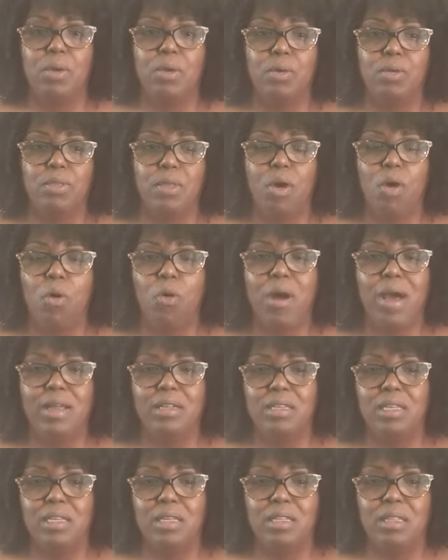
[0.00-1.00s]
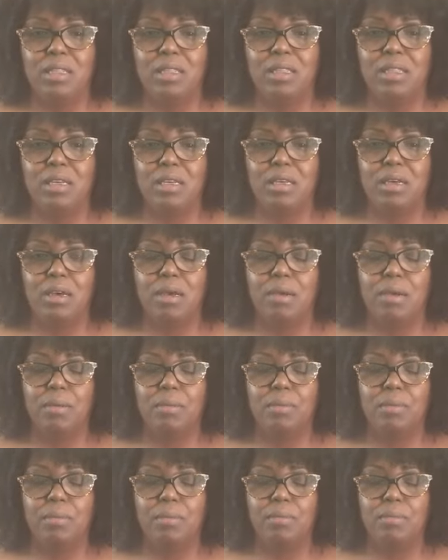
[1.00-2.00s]
the whole idea that the
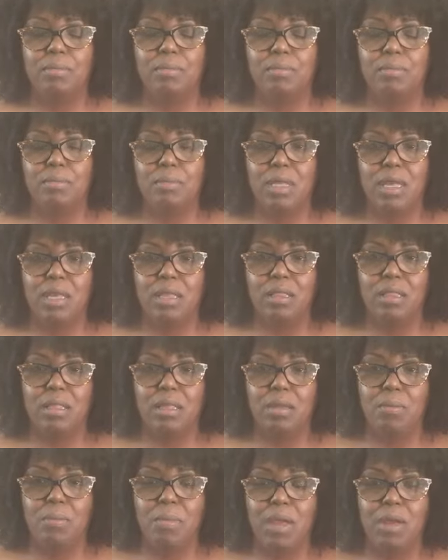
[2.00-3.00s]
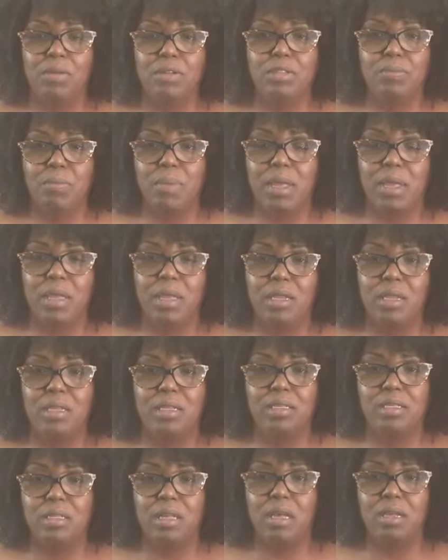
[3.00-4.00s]
um, that the marriage bed
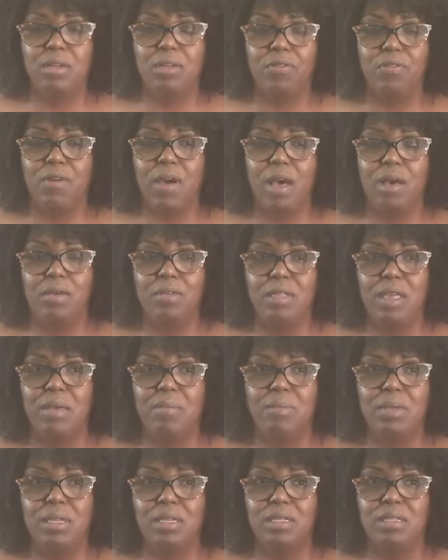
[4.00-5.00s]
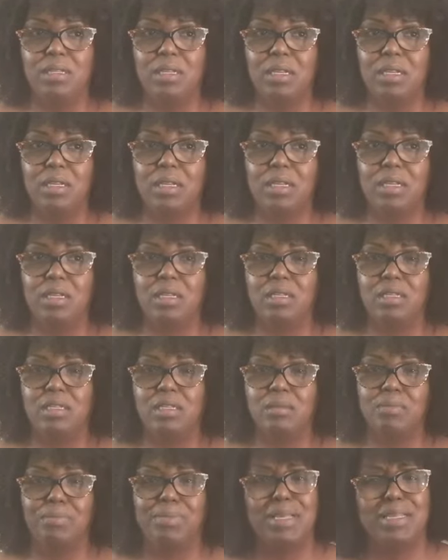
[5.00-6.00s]
is undefiled, that means it is
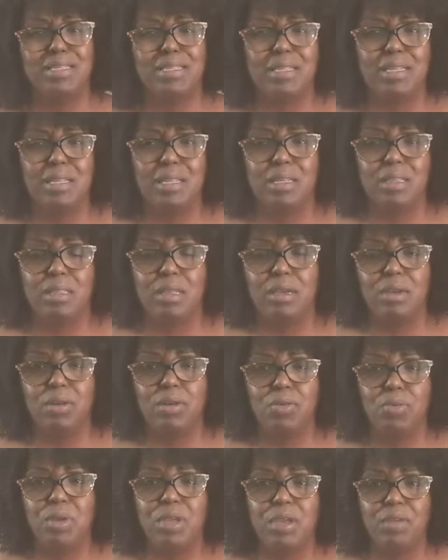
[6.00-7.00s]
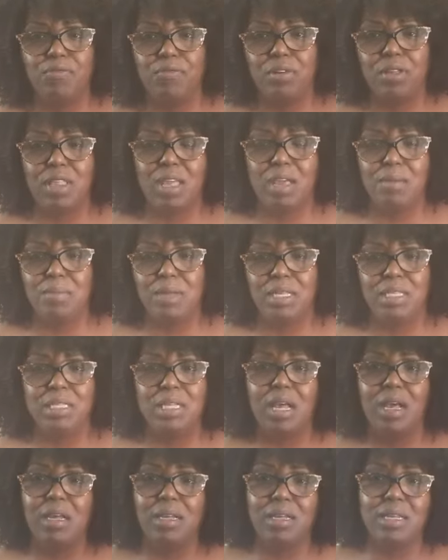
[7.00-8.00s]
basically, the Greek for that means
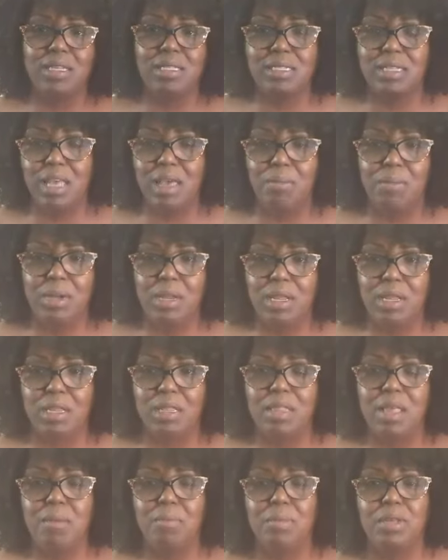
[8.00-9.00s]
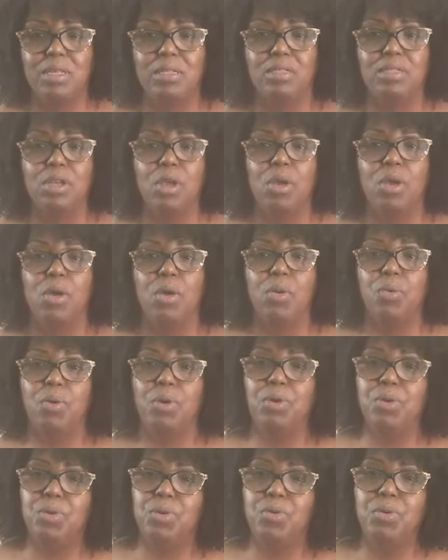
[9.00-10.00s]
uncontaminated. That means
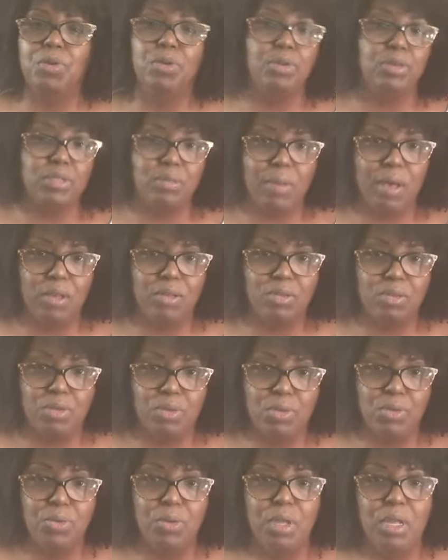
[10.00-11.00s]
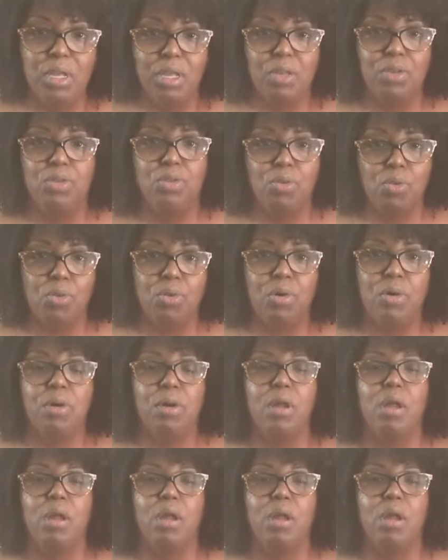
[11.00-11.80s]
what you and your spouse do in your